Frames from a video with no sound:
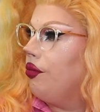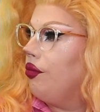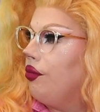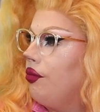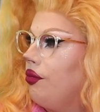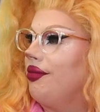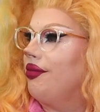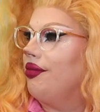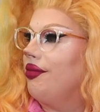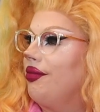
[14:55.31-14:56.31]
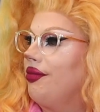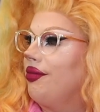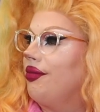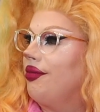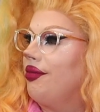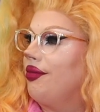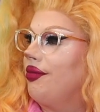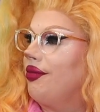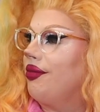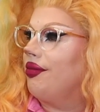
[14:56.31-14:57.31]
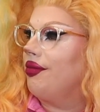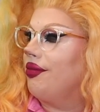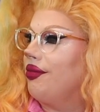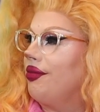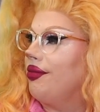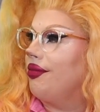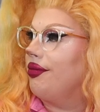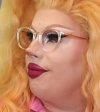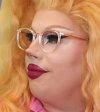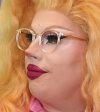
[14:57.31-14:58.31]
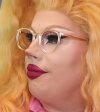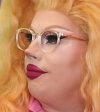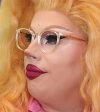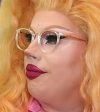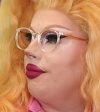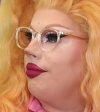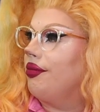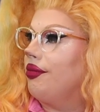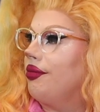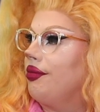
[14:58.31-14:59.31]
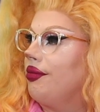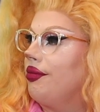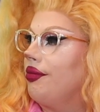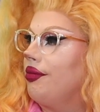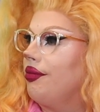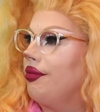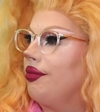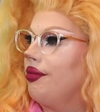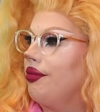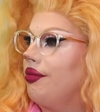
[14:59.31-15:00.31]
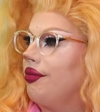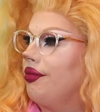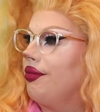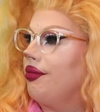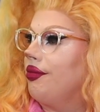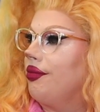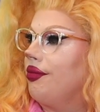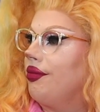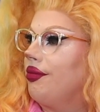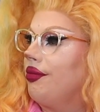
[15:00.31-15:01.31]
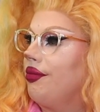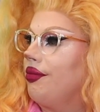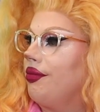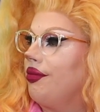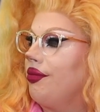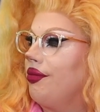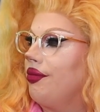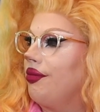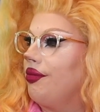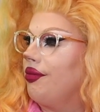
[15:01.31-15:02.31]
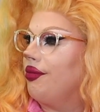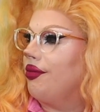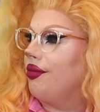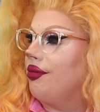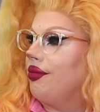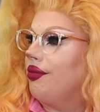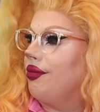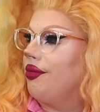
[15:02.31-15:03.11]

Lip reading: (not speaking)